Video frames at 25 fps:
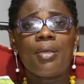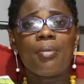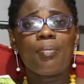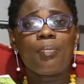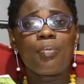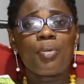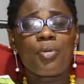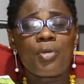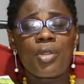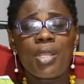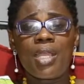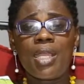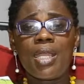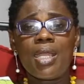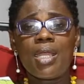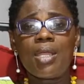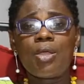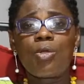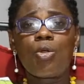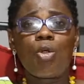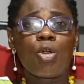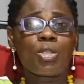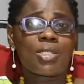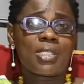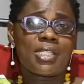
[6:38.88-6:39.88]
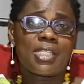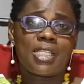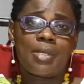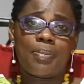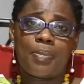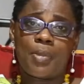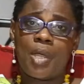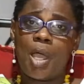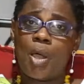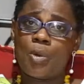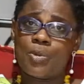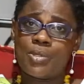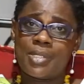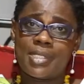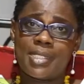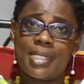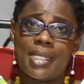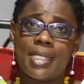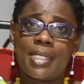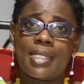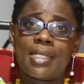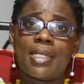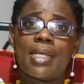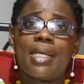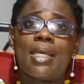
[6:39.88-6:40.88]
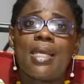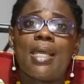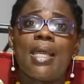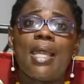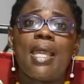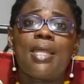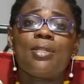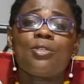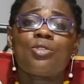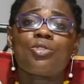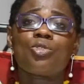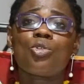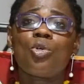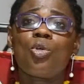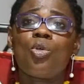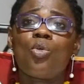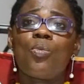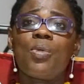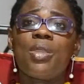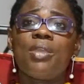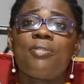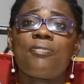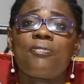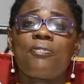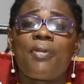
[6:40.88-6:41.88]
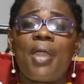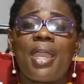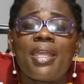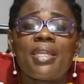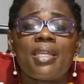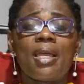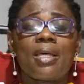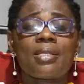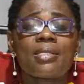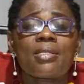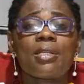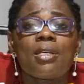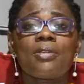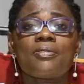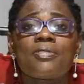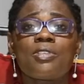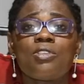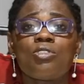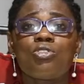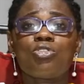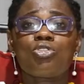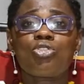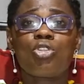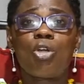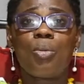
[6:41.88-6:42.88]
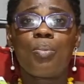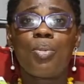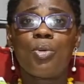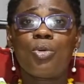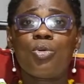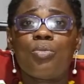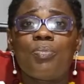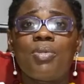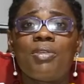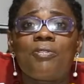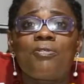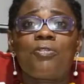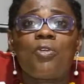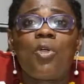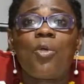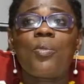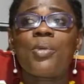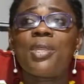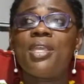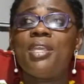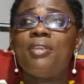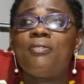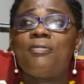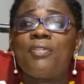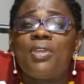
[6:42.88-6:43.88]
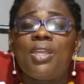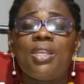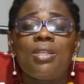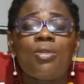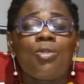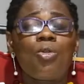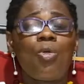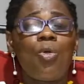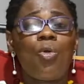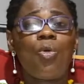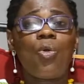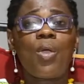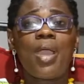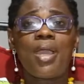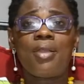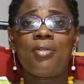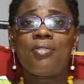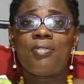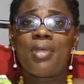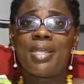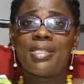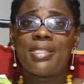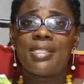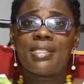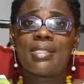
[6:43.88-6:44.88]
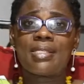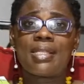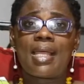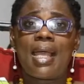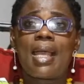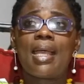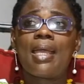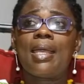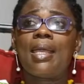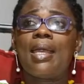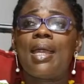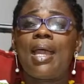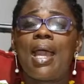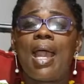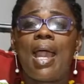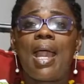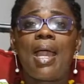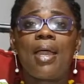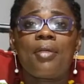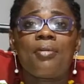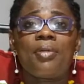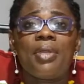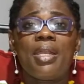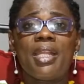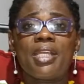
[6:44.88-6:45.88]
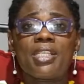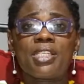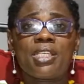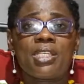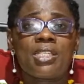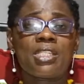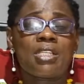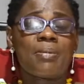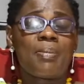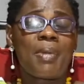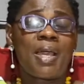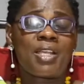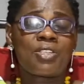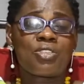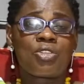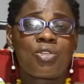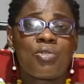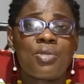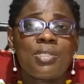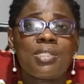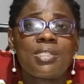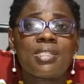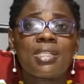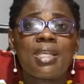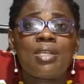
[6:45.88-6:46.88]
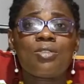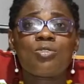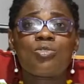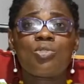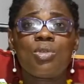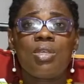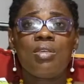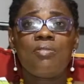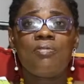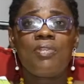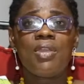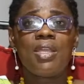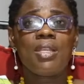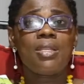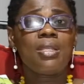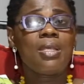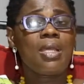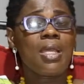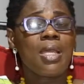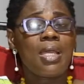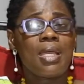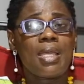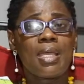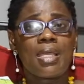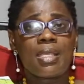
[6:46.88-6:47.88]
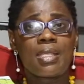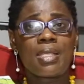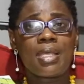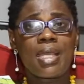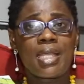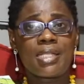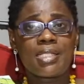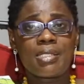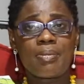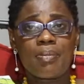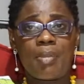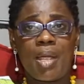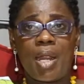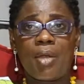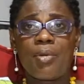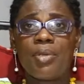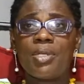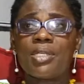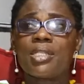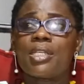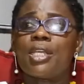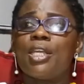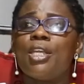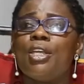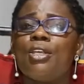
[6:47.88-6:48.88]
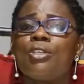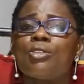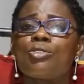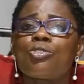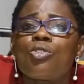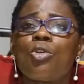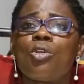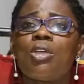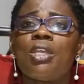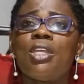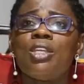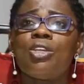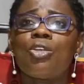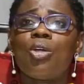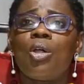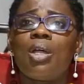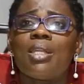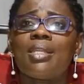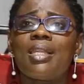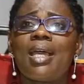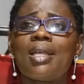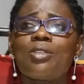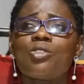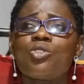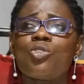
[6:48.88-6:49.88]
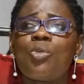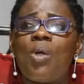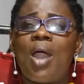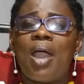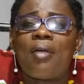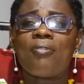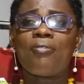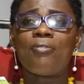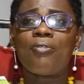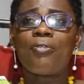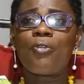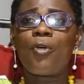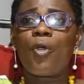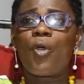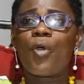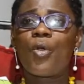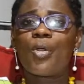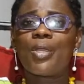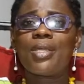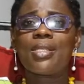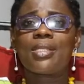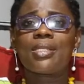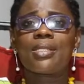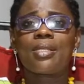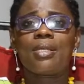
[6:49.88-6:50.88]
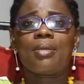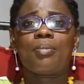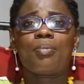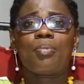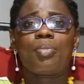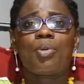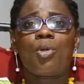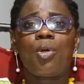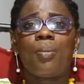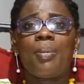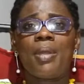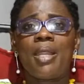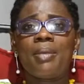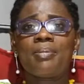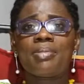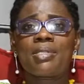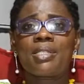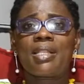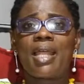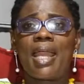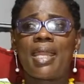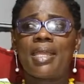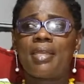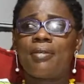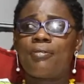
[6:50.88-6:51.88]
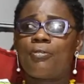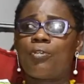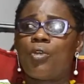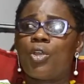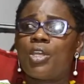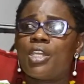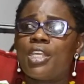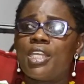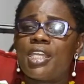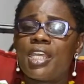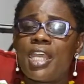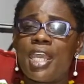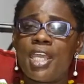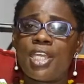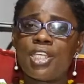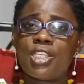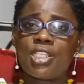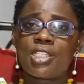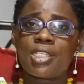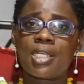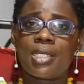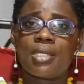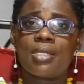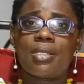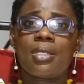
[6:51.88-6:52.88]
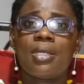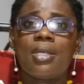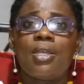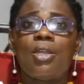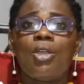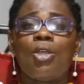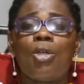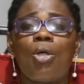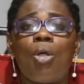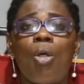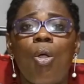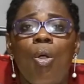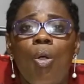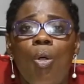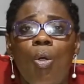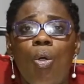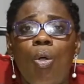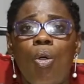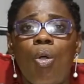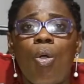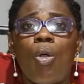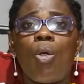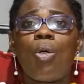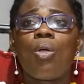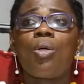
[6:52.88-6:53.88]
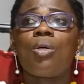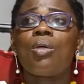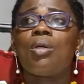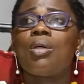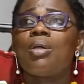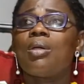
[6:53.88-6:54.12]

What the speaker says: pre-courtship counseling. And so we find ourselves in trouble before we even go and register our relationship as Christians to even get married. So in order to avoid problems like fornication or